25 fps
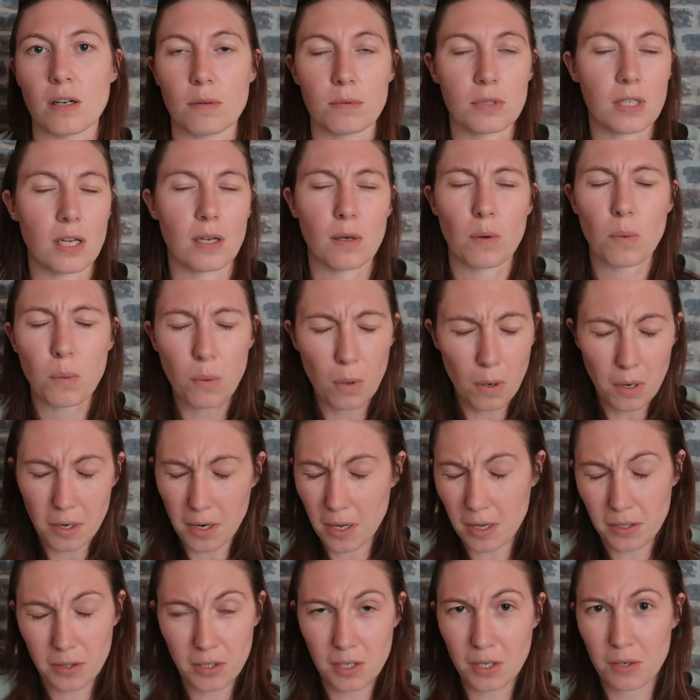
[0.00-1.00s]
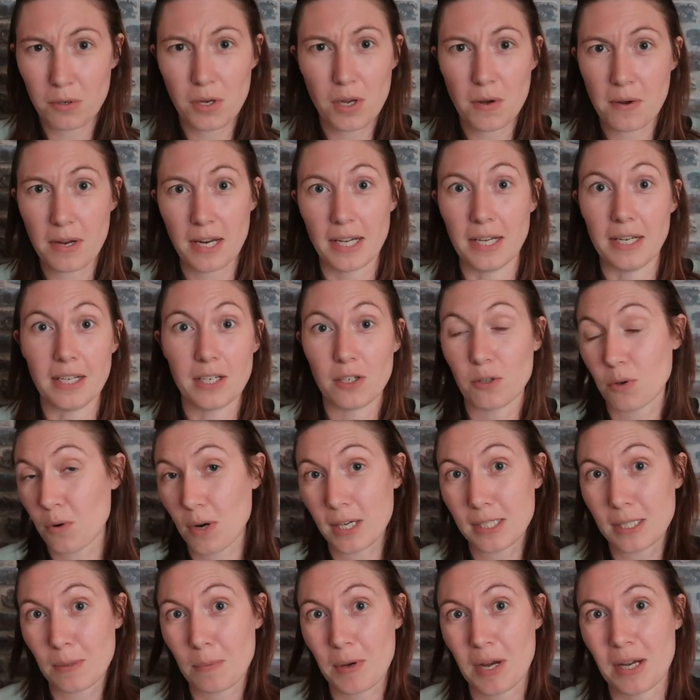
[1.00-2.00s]
I was like, what on earth are you doing, you
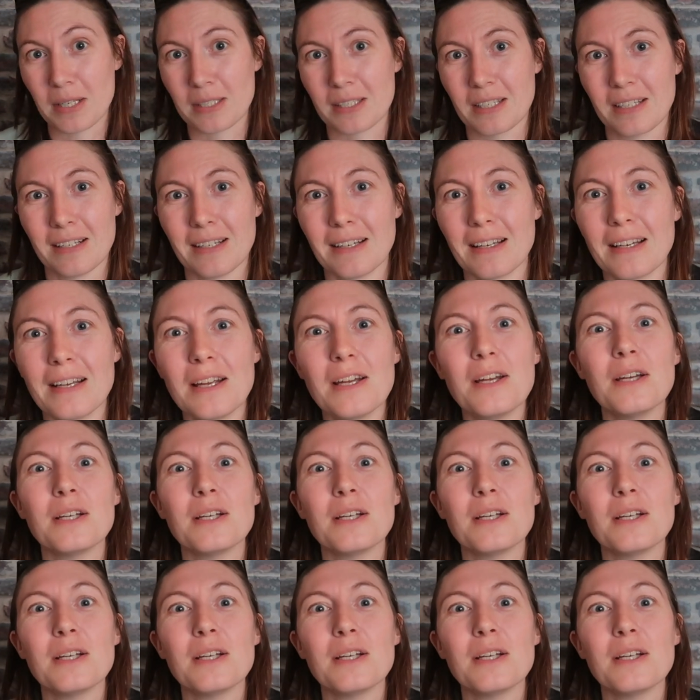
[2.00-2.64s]
crazy person?